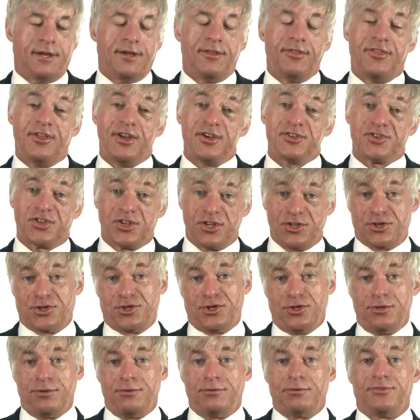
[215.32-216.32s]
This
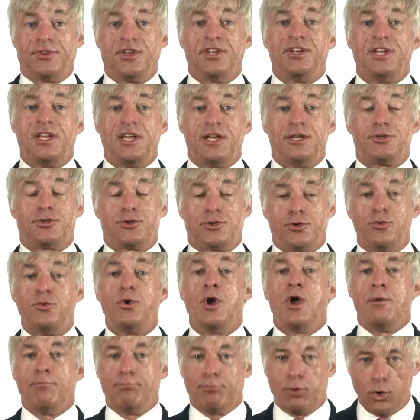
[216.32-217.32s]
issue, the need to
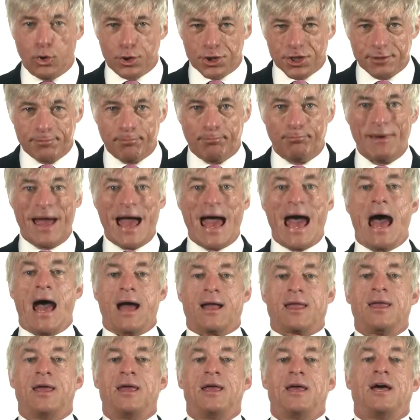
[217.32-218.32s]
push
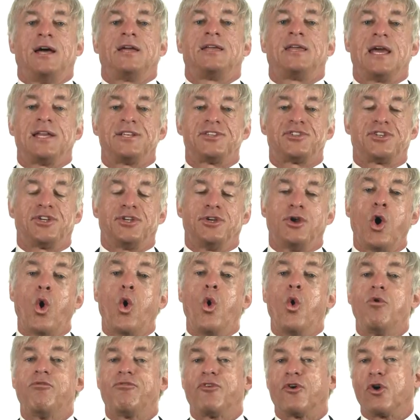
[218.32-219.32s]
back against an
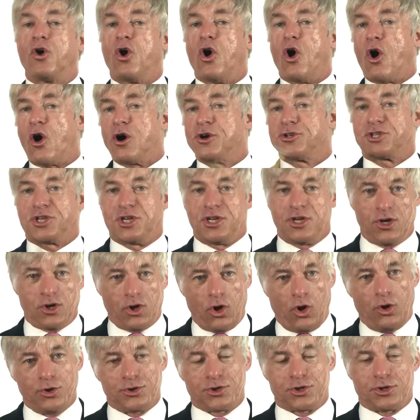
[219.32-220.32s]
overarching
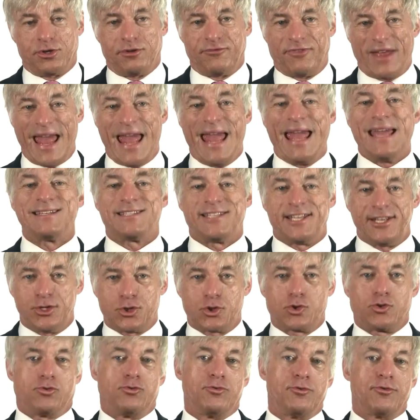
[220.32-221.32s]
culture of anti
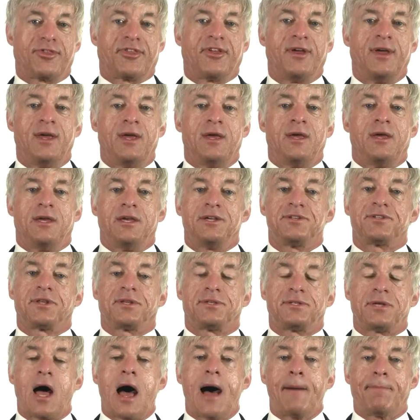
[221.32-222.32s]
truth, is the
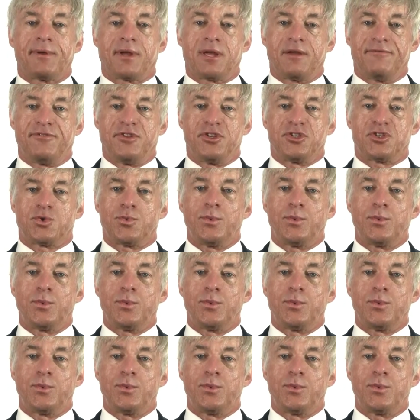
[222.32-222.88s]
topic of this